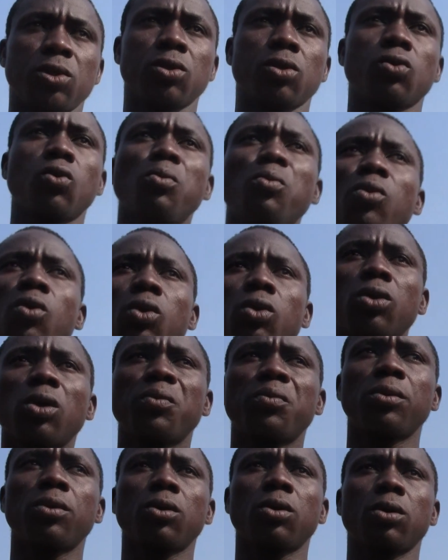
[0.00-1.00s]
So most
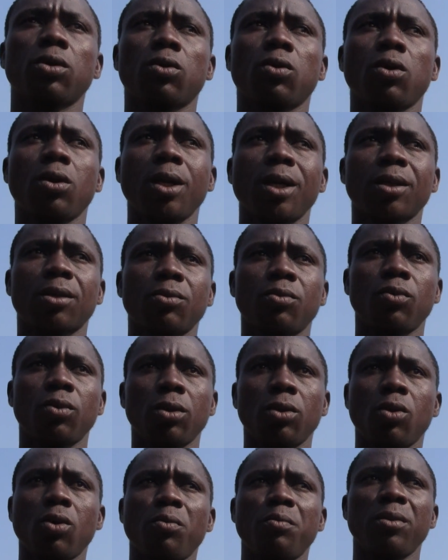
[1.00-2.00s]
of the scholarship
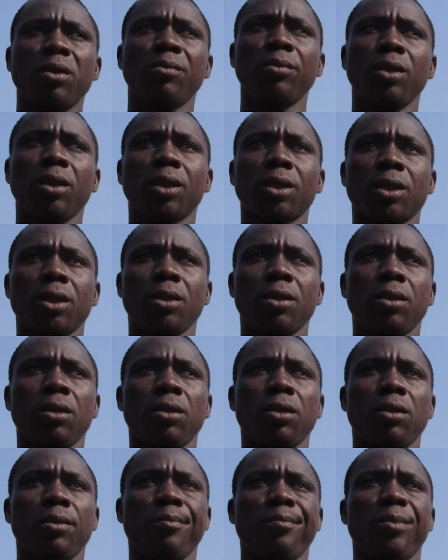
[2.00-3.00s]
government they
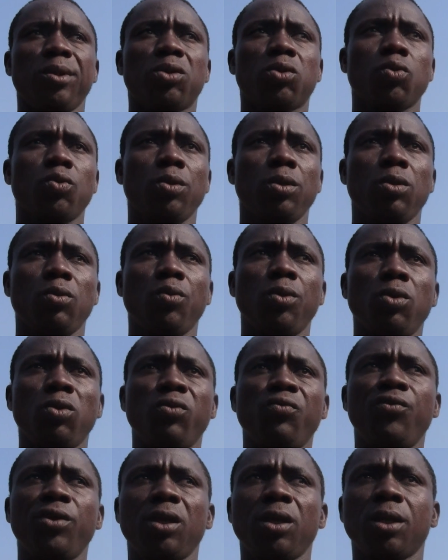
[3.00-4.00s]
send they need to we
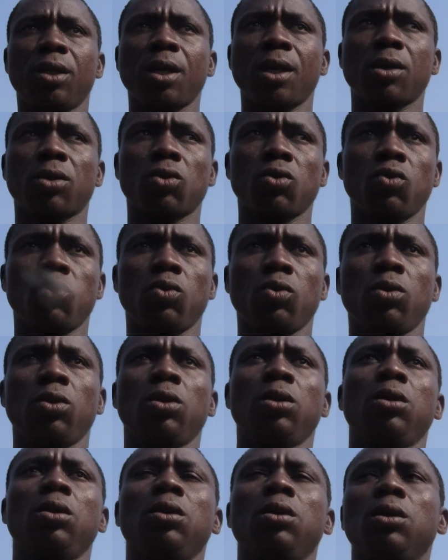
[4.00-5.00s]
own villagers, so
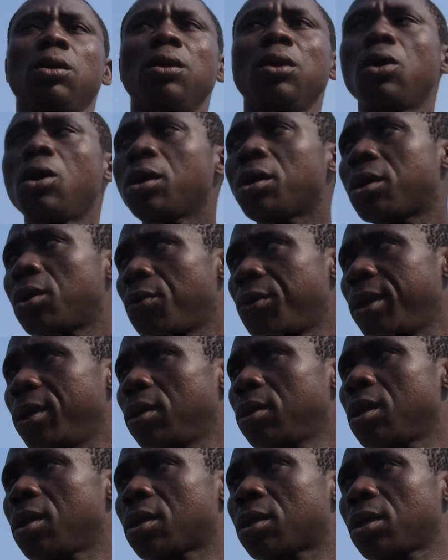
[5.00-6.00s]
they not give
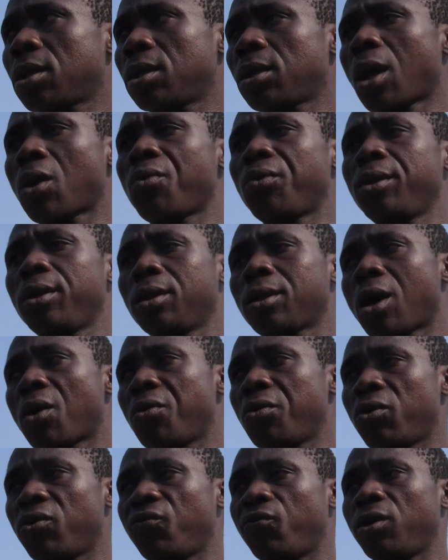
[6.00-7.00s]
it. They say now we
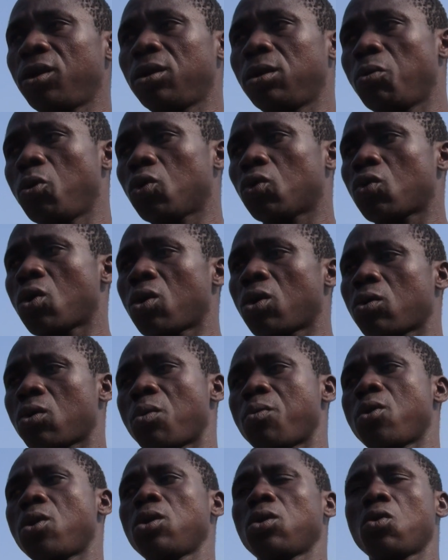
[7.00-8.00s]
own village the boat
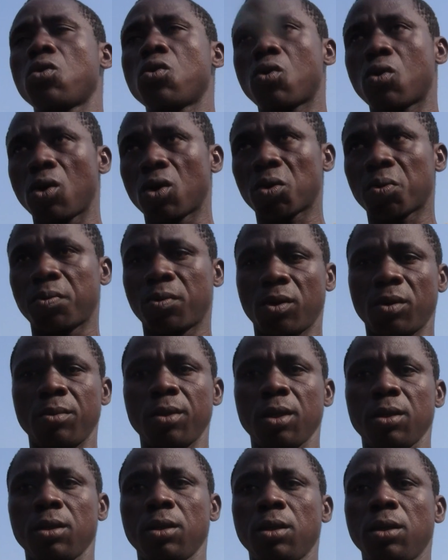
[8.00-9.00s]
come out, it go cause
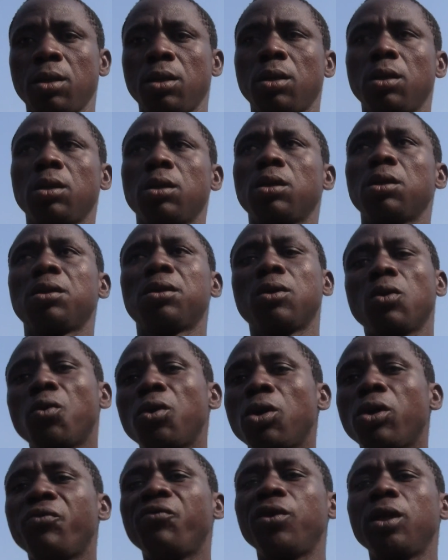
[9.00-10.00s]
problem. Okay.
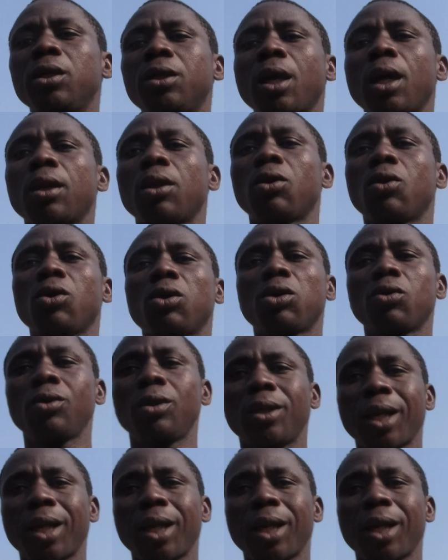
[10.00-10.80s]
We own villagers they not give nothing.